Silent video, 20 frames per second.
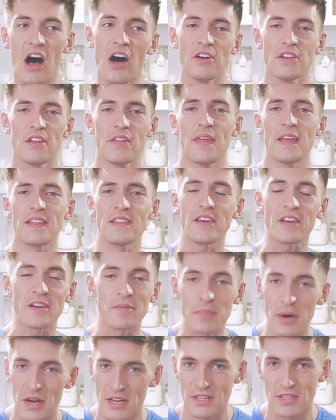aren't a thing that you
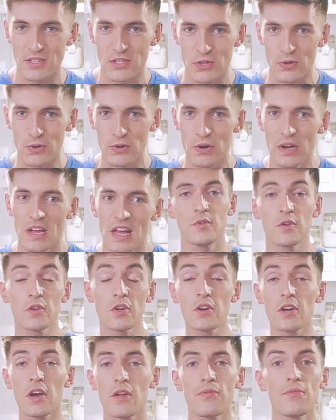can buy in the store. You
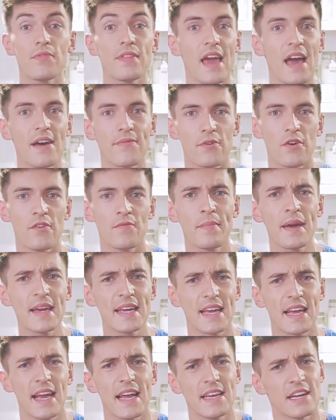could go through the effort of
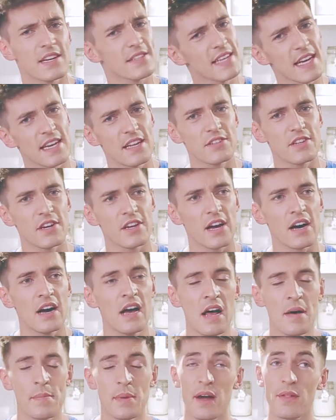making a Nutella donut,
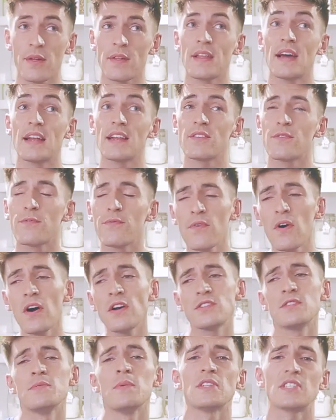but I think that is
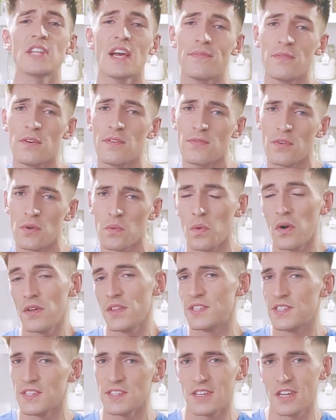far too much effort for what
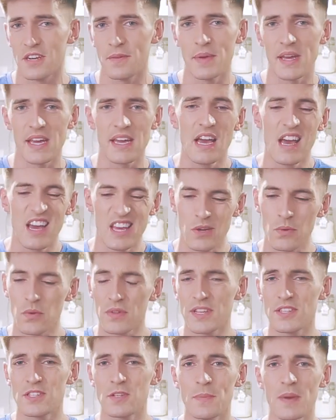this is going to be. You
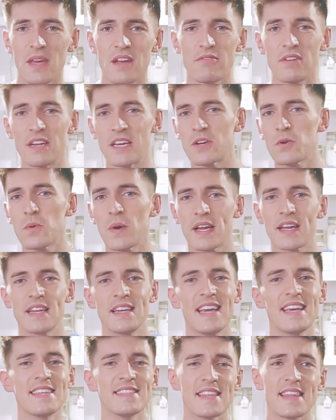want this to be a really quick
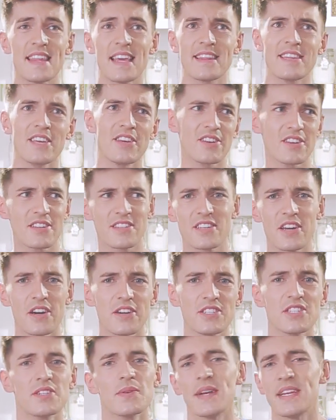and easy thing that you could
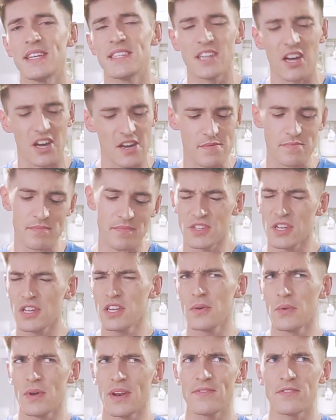go to anytime, so you
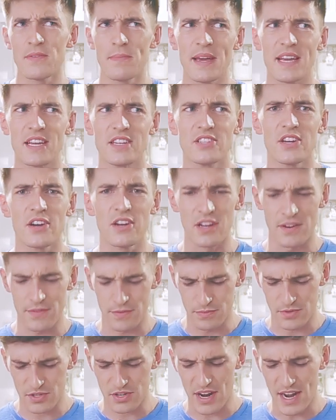don't want to have to make a donut
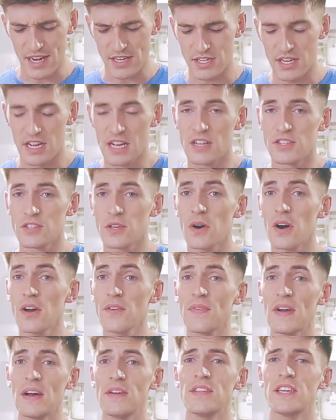from scratch. So
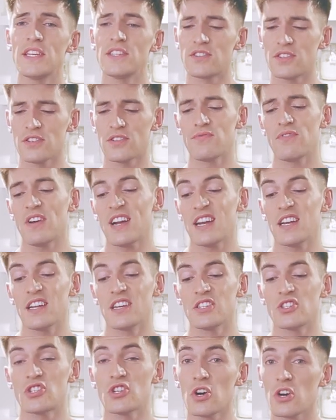I found these just
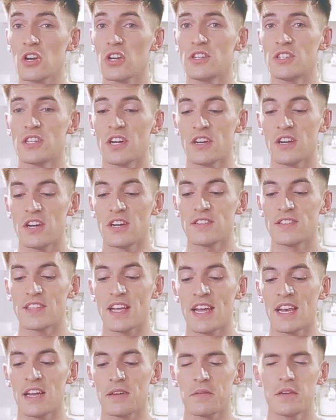regular chocolate donuts,
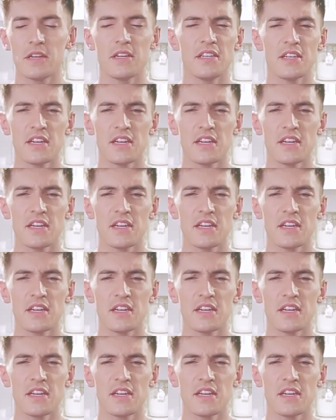and I'm going to